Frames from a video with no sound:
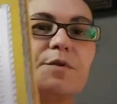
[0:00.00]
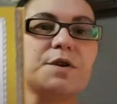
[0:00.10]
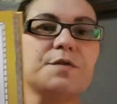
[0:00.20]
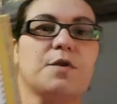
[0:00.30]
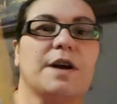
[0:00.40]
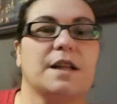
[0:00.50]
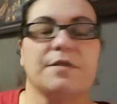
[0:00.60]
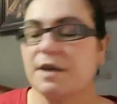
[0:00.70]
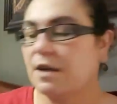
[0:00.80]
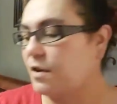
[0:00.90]
Beautiful. I
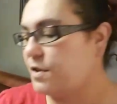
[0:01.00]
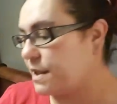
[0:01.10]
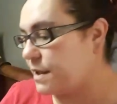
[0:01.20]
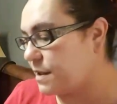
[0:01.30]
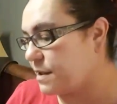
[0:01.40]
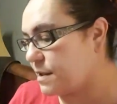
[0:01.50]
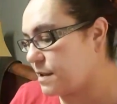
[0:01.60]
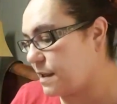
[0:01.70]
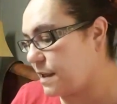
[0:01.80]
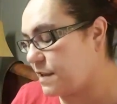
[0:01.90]
love the colors in
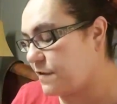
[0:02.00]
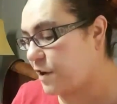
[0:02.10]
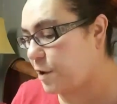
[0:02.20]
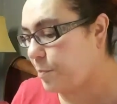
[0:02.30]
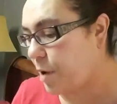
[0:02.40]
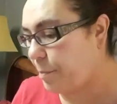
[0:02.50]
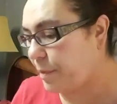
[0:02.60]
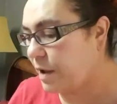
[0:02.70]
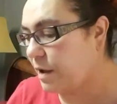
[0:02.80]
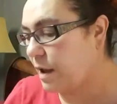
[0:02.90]
this. Like it's very
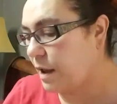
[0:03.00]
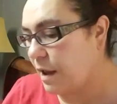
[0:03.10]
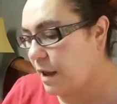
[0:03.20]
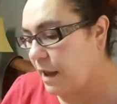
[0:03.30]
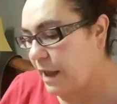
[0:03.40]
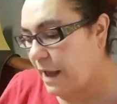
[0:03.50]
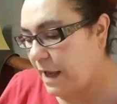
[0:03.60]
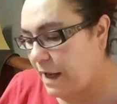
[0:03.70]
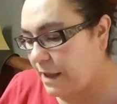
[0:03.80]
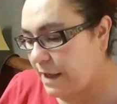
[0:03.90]
popping.
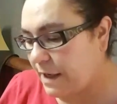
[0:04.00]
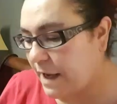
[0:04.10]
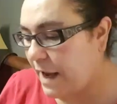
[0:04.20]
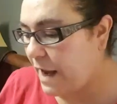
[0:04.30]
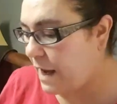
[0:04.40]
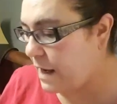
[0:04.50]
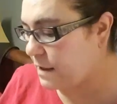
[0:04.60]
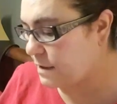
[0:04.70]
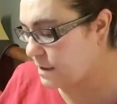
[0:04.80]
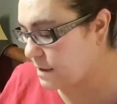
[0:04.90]
And then it
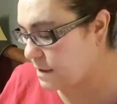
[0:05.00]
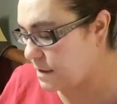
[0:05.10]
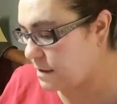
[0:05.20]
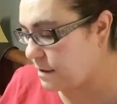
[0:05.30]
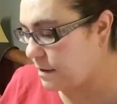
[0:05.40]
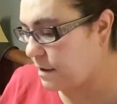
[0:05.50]
has